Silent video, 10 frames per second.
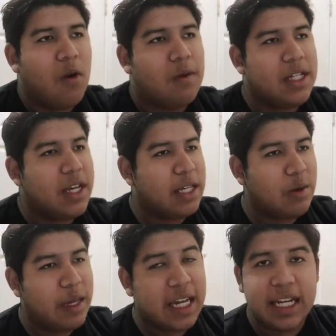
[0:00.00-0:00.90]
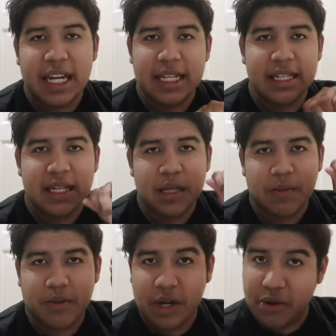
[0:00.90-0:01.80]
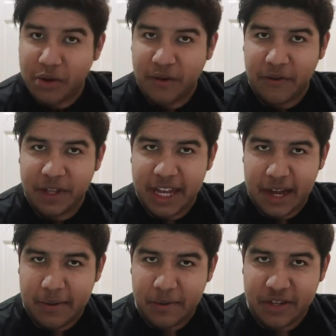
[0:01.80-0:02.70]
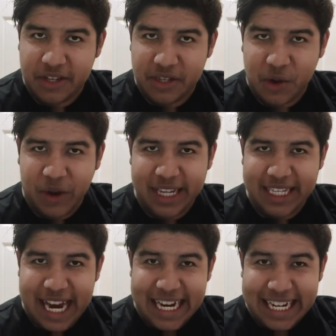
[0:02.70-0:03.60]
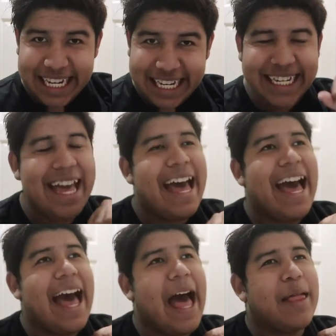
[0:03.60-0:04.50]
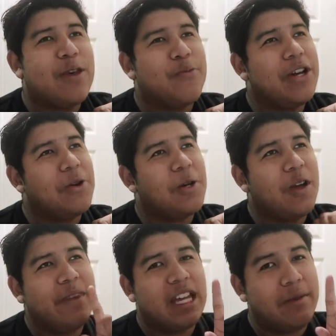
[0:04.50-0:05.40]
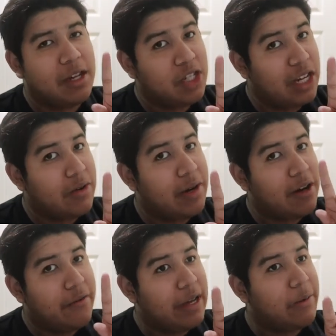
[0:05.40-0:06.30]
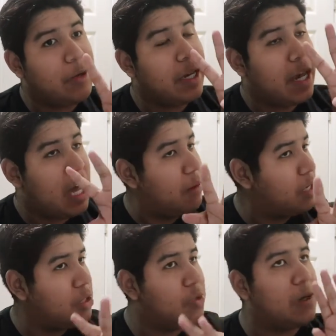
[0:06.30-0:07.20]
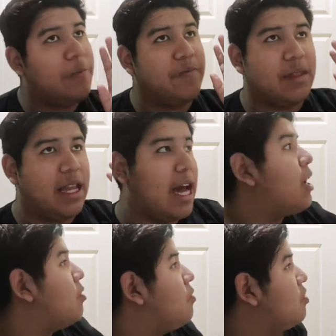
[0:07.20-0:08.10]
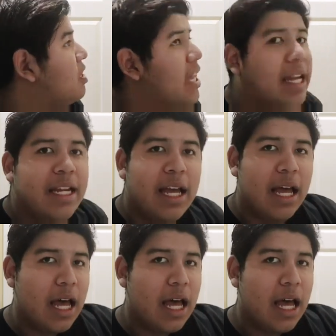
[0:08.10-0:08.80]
what you guys will be getting next is the pre-order for the album, which is so exciting. The pre-order could be coming out January or February. I'm not sure. I don't know just yet.